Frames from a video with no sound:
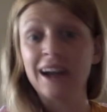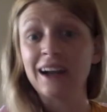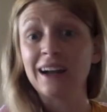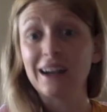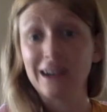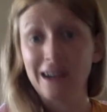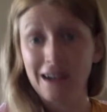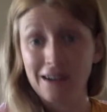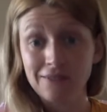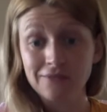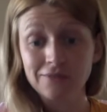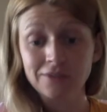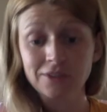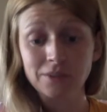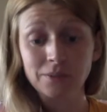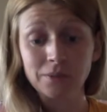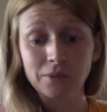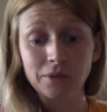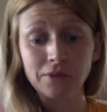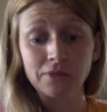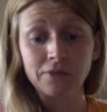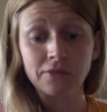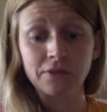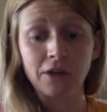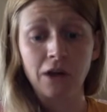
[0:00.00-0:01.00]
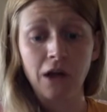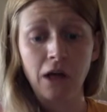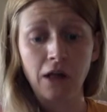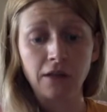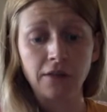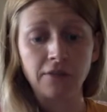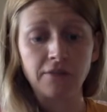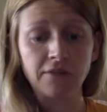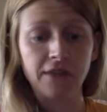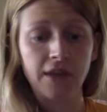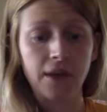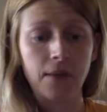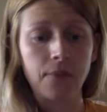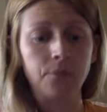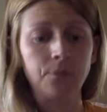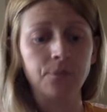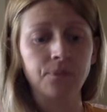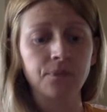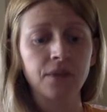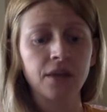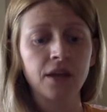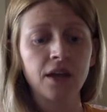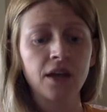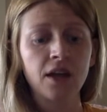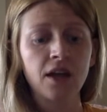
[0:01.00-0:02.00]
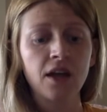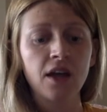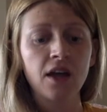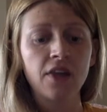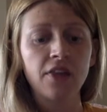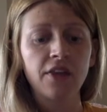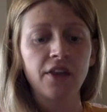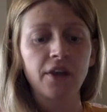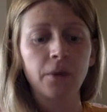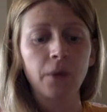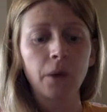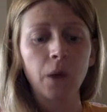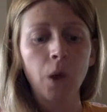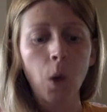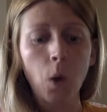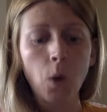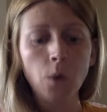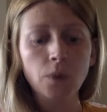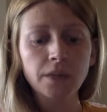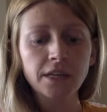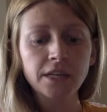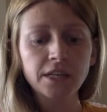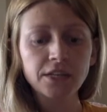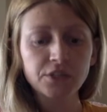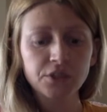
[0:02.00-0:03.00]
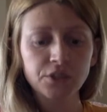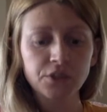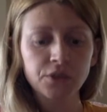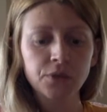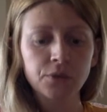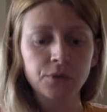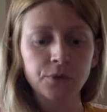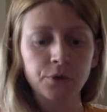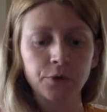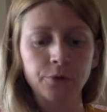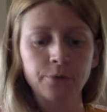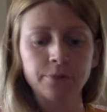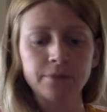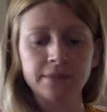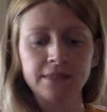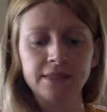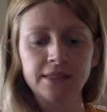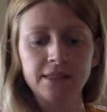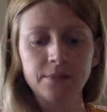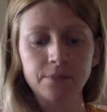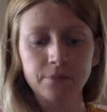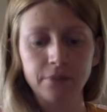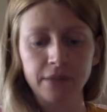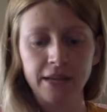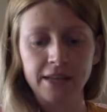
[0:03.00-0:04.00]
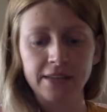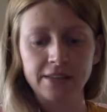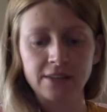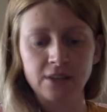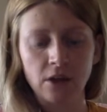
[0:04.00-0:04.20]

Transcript: uncomfortable for all of them. There were only 2 rooms in the place